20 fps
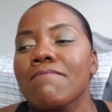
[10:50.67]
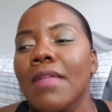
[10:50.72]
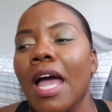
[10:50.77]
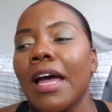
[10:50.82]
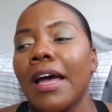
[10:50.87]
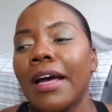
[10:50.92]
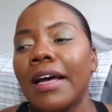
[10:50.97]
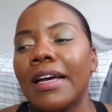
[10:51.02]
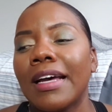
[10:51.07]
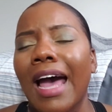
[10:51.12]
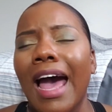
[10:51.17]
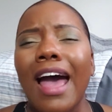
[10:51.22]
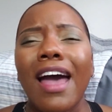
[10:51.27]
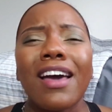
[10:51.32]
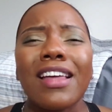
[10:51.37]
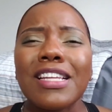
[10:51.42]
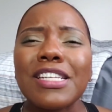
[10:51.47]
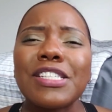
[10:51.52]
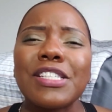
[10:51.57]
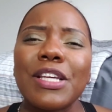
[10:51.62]
I
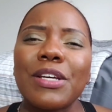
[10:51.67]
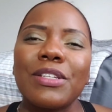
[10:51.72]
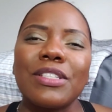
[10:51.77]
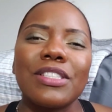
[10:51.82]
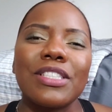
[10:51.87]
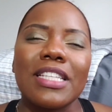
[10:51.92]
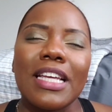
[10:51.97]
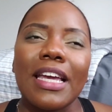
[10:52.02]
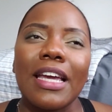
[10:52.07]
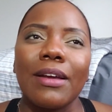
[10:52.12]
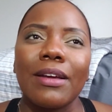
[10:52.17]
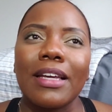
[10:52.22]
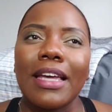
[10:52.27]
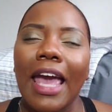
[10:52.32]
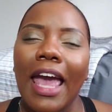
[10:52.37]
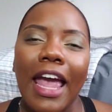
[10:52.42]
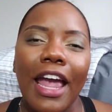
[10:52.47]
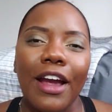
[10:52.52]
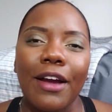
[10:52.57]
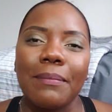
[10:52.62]
honestly didn't
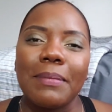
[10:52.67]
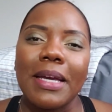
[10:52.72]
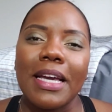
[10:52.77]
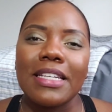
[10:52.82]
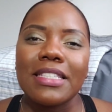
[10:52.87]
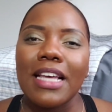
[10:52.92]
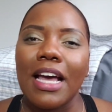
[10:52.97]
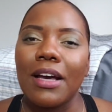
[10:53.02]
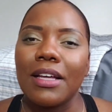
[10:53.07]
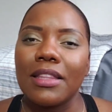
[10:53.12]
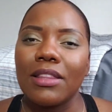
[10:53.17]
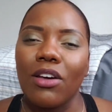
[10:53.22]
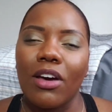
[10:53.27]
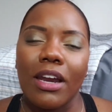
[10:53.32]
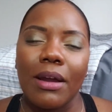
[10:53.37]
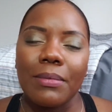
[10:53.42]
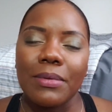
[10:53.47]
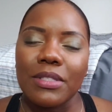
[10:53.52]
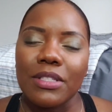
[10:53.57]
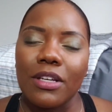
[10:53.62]
care because I thought
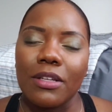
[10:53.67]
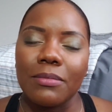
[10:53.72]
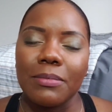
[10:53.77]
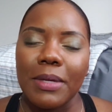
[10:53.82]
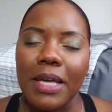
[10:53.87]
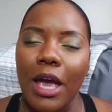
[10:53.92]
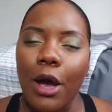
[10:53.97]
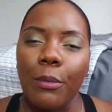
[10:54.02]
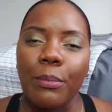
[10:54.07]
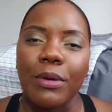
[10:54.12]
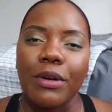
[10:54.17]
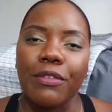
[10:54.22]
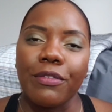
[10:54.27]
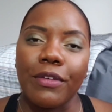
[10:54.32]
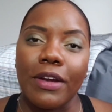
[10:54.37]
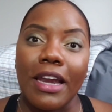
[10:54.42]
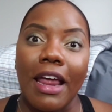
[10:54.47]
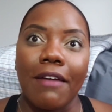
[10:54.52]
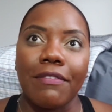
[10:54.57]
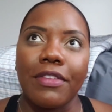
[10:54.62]
I was going to be helping a
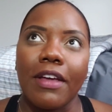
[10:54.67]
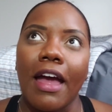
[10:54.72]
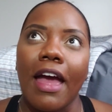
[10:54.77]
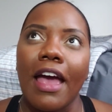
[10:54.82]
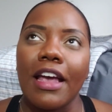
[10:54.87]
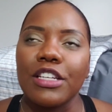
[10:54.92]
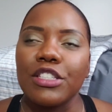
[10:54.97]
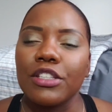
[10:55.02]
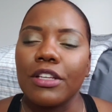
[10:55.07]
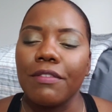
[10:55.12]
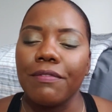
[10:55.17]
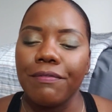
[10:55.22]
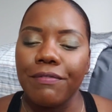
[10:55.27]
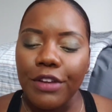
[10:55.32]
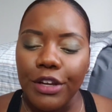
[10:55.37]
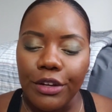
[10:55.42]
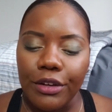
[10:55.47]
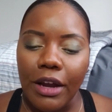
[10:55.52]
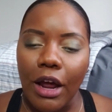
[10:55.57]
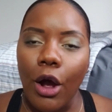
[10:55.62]
friend after I actually
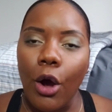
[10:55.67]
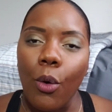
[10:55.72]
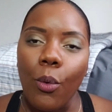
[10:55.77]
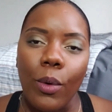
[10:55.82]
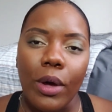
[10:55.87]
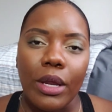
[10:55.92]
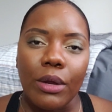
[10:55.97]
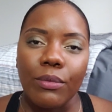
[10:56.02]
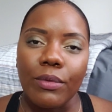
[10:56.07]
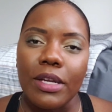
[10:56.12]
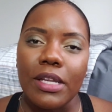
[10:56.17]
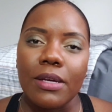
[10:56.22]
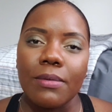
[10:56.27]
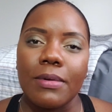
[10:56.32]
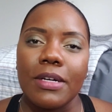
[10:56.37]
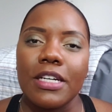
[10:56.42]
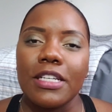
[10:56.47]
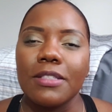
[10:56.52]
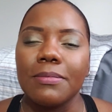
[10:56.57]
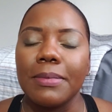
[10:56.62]
figured out what it really
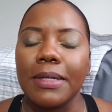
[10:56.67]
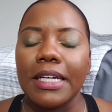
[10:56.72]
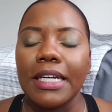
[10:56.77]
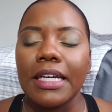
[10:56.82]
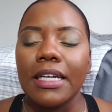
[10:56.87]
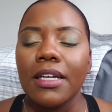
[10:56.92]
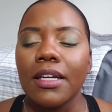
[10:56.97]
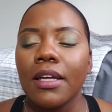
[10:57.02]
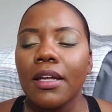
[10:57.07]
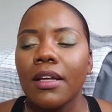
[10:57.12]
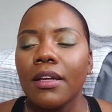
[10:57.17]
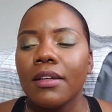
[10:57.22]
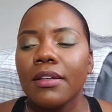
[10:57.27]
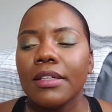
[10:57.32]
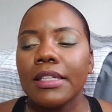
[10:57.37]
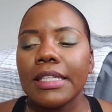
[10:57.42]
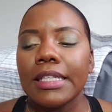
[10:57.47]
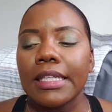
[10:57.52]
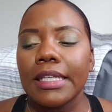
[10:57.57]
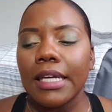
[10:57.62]
was. But
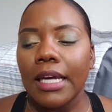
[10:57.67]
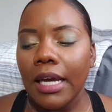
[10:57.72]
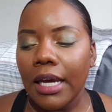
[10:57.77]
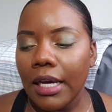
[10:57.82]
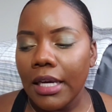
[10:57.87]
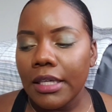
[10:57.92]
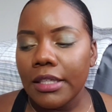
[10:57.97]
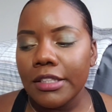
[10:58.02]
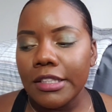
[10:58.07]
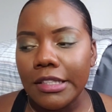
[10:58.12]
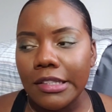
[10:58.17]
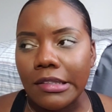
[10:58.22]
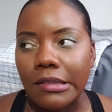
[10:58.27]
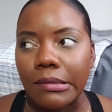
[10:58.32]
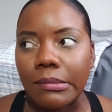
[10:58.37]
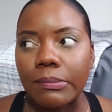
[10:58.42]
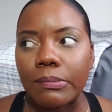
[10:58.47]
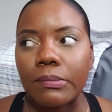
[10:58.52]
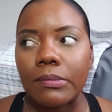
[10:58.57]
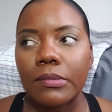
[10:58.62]
yeah,
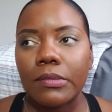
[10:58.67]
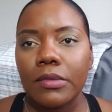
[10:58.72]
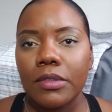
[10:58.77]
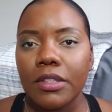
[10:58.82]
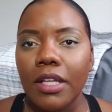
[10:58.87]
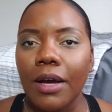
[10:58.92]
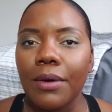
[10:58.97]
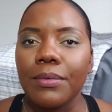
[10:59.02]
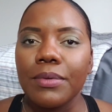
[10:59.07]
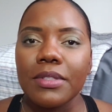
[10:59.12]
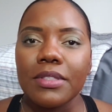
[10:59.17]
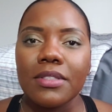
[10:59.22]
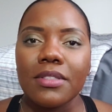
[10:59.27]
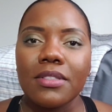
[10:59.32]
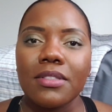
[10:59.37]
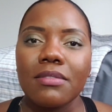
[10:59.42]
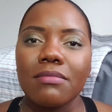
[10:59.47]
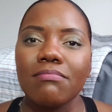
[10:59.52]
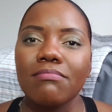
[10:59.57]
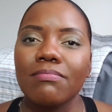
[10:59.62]
that
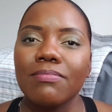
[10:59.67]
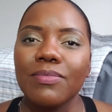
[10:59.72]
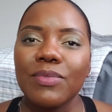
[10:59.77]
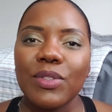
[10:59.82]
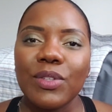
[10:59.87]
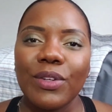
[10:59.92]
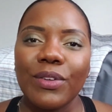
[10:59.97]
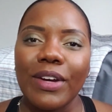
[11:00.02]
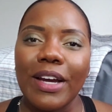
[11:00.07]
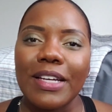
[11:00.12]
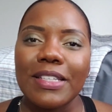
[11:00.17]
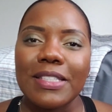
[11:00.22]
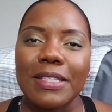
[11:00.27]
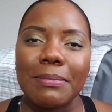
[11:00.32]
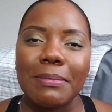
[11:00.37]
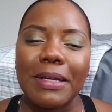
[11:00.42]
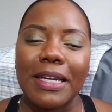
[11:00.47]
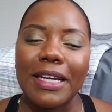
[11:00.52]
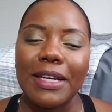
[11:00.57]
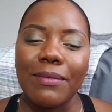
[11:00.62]
was crazy.
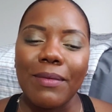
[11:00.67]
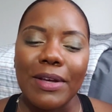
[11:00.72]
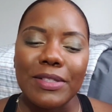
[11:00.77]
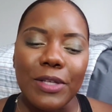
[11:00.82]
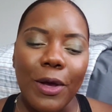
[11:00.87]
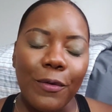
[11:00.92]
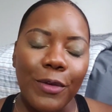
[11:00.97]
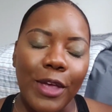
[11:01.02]
But anyway, so